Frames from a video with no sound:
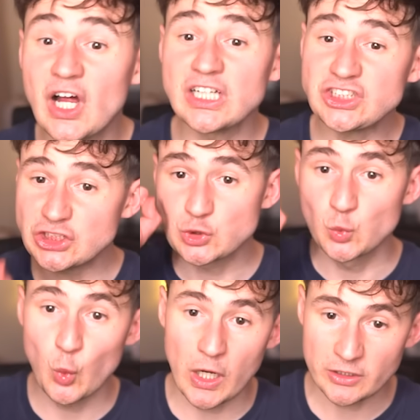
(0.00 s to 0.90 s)
not just
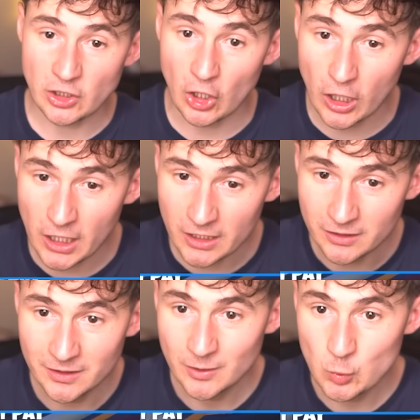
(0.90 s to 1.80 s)
one car.
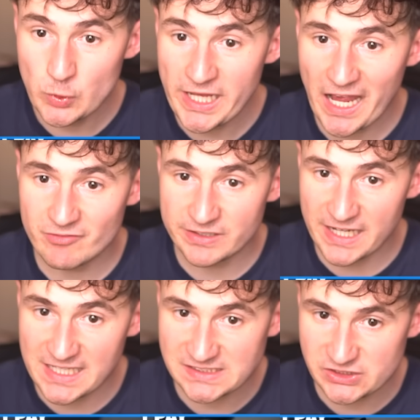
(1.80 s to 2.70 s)
We have an
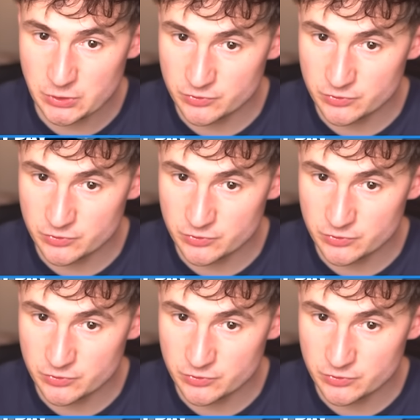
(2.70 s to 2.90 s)
S U